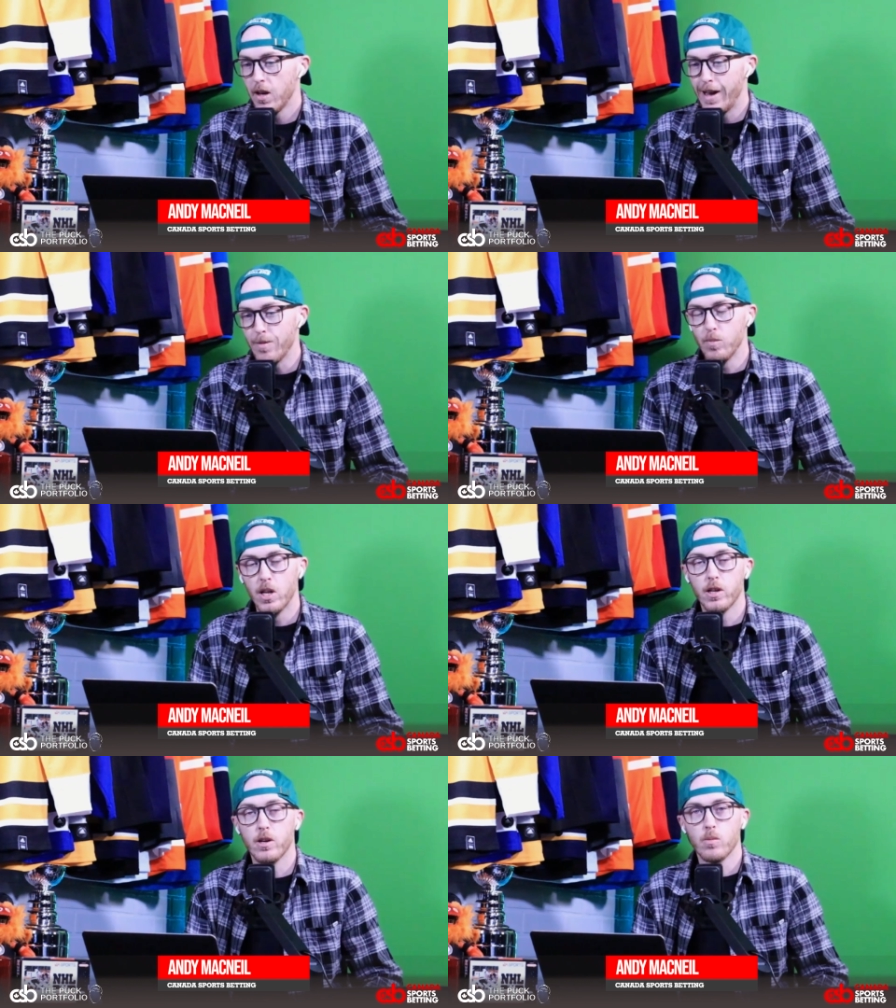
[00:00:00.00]
at
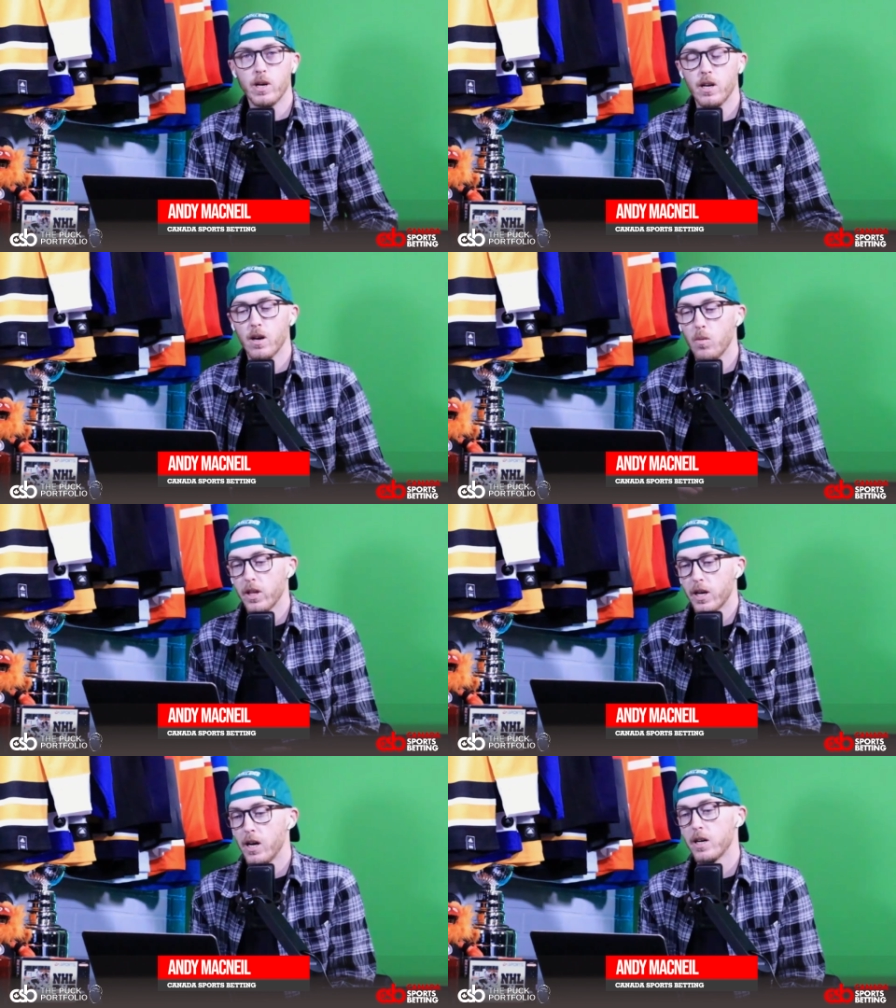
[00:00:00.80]
Mullet Arena when
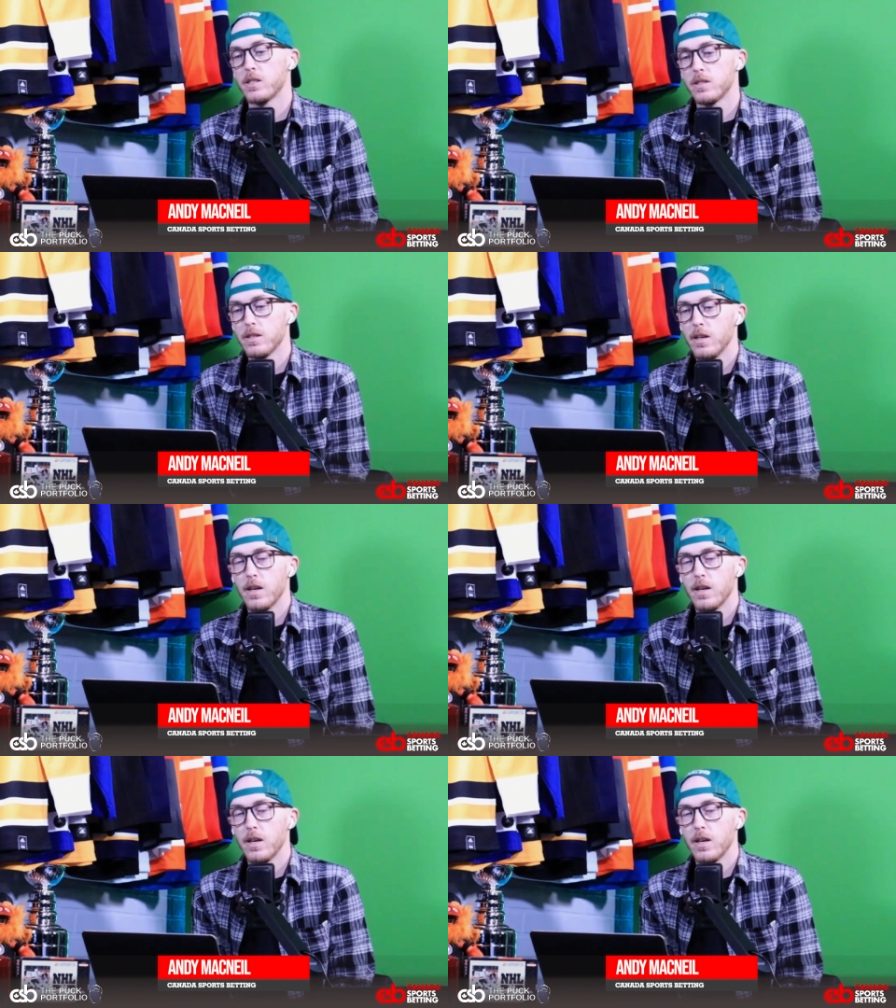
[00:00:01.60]
the Canucks